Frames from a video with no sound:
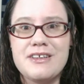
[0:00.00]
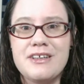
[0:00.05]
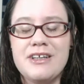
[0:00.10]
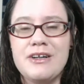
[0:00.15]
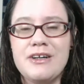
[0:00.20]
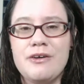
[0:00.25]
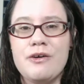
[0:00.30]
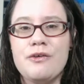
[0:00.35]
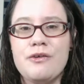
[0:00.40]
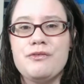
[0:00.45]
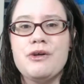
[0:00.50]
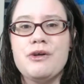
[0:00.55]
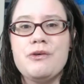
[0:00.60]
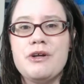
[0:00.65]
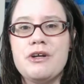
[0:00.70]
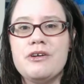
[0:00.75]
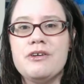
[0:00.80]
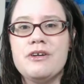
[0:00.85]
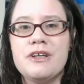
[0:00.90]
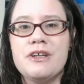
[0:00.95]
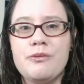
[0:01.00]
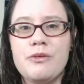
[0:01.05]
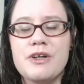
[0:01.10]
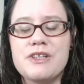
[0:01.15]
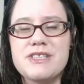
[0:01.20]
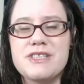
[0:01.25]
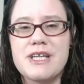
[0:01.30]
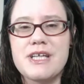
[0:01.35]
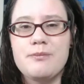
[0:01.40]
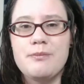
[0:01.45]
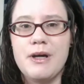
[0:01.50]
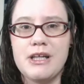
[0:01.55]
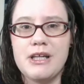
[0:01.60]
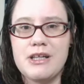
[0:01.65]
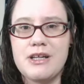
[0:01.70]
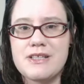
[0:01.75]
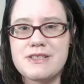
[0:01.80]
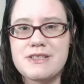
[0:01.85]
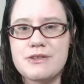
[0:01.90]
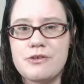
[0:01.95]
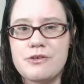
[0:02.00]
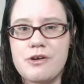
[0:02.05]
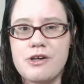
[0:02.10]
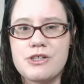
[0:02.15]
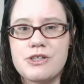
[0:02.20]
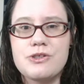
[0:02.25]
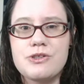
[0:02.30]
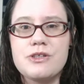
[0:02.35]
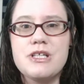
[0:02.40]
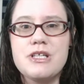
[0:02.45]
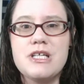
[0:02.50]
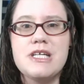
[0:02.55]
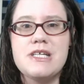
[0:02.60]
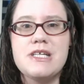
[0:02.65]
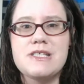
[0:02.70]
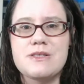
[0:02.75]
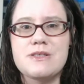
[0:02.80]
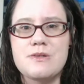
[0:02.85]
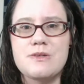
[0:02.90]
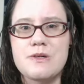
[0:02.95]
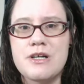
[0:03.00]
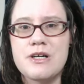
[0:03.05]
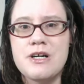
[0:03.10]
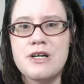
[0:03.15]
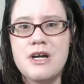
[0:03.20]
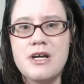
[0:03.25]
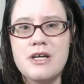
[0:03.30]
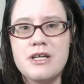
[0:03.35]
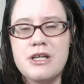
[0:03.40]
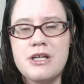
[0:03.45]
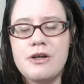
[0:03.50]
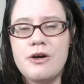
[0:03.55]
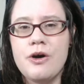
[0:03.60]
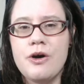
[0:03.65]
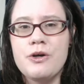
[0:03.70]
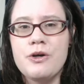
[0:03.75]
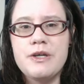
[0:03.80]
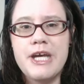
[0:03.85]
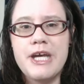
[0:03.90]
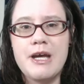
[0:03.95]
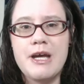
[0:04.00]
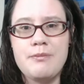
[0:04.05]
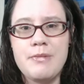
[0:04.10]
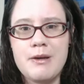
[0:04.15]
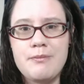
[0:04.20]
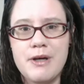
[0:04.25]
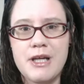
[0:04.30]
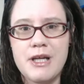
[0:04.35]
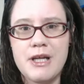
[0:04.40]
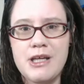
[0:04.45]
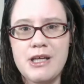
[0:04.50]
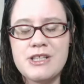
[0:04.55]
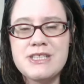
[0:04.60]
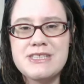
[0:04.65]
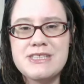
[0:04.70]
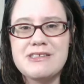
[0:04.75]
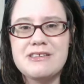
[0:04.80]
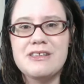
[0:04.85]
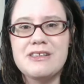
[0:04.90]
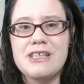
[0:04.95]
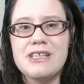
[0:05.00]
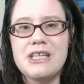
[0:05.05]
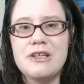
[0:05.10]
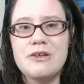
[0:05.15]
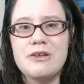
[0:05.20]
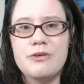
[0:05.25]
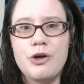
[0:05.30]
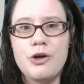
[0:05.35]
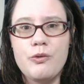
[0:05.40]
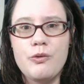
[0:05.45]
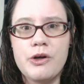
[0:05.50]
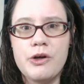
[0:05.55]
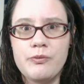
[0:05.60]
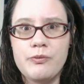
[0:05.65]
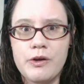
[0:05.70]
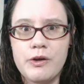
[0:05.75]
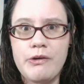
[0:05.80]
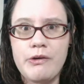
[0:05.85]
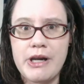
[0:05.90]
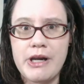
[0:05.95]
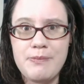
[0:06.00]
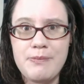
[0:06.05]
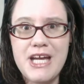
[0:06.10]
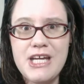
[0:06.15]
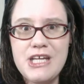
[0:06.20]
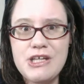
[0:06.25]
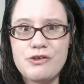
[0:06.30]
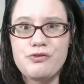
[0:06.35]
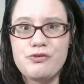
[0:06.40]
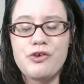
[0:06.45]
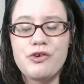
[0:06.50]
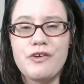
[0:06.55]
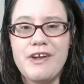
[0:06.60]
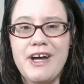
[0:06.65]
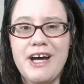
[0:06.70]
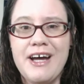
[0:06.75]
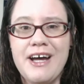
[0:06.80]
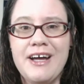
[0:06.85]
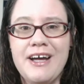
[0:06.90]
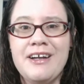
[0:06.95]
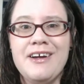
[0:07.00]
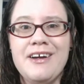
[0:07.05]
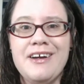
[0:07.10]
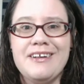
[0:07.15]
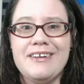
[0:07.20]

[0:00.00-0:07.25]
You know, if you're hearing the words like money doesn't grow on trees, or, you know, oh, you can't make money instantly, or no one would want to pay you for that.